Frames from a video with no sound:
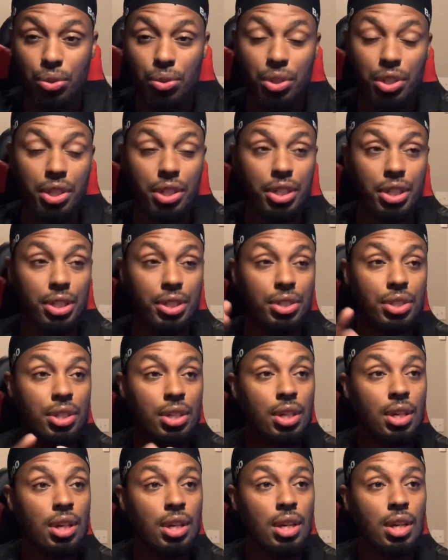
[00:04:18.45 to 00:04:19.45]
years
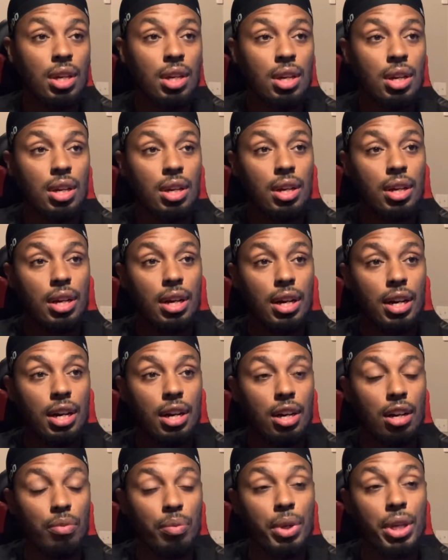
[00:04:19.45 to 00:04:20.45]

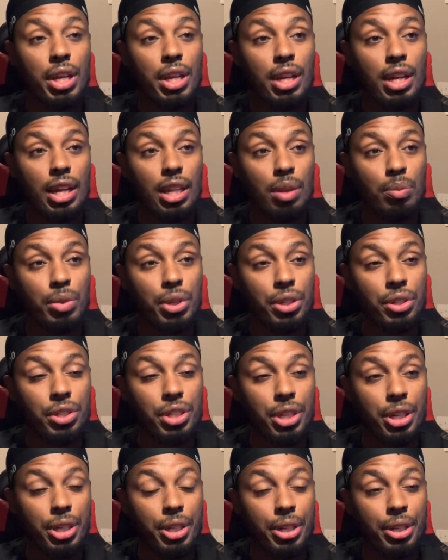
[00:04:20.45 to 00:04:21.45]
of me getting out of the
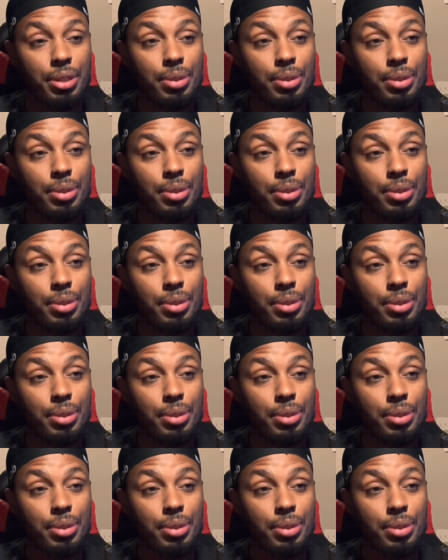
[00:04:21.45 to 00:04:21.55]
military.